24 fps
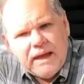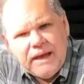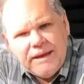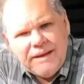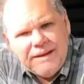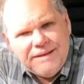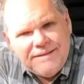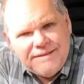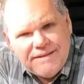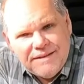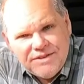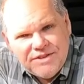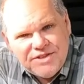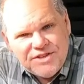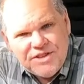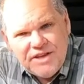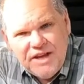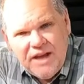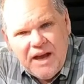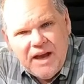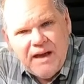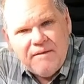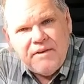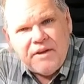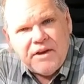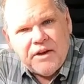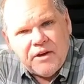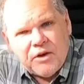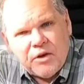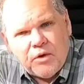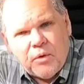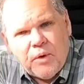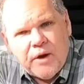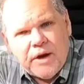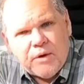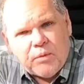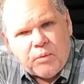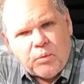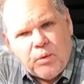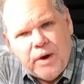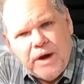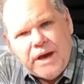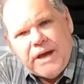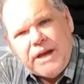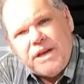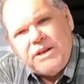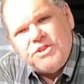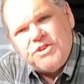In addition to having a great
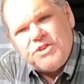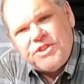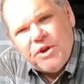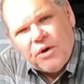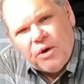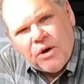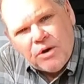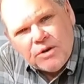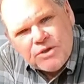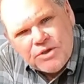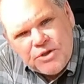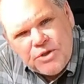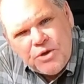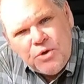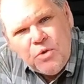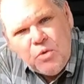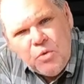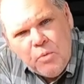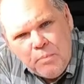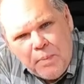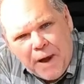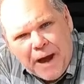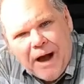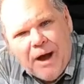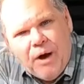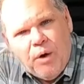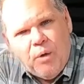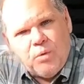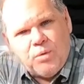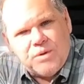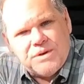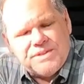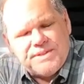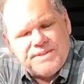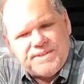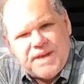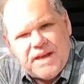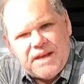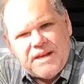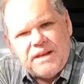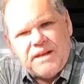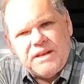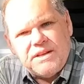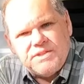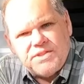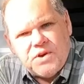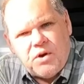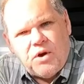range, there are two power
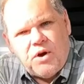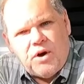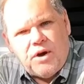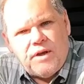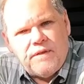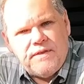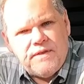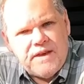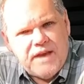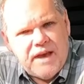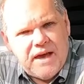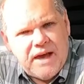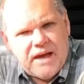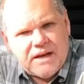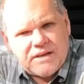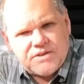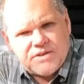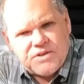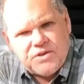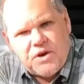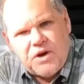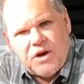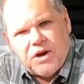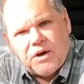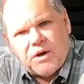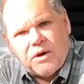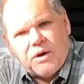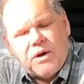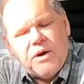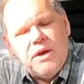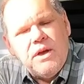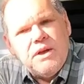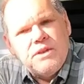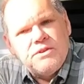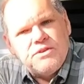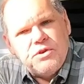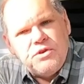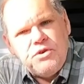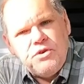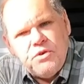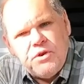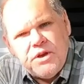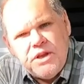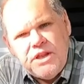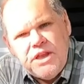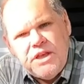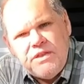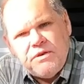settings on the XTalker. So
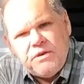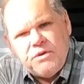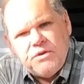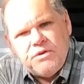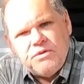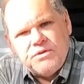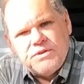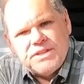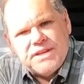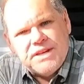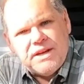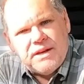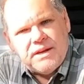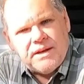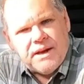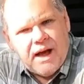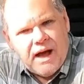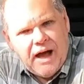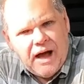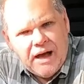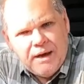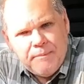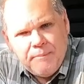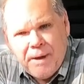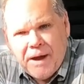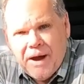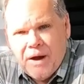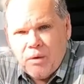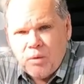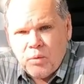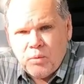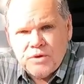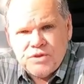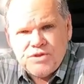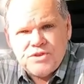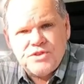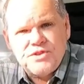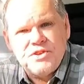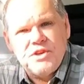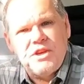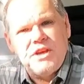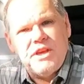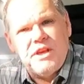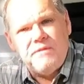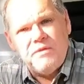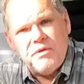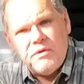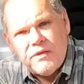you can either use it in high power, which is
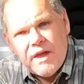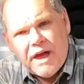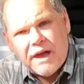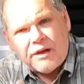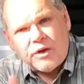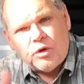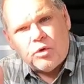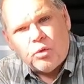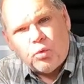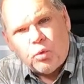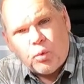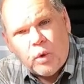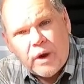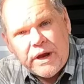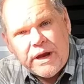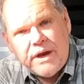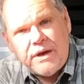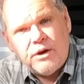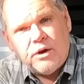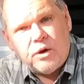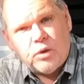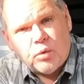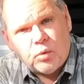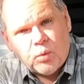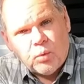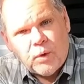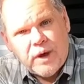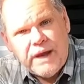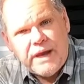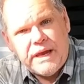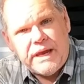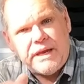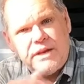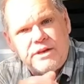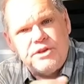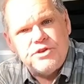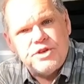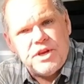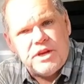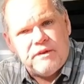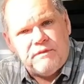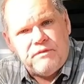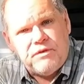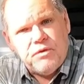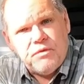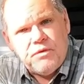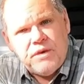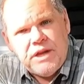going to give you that greater range
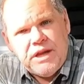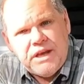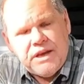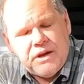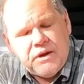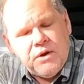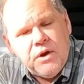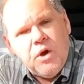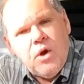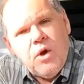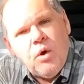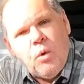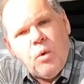if you need it,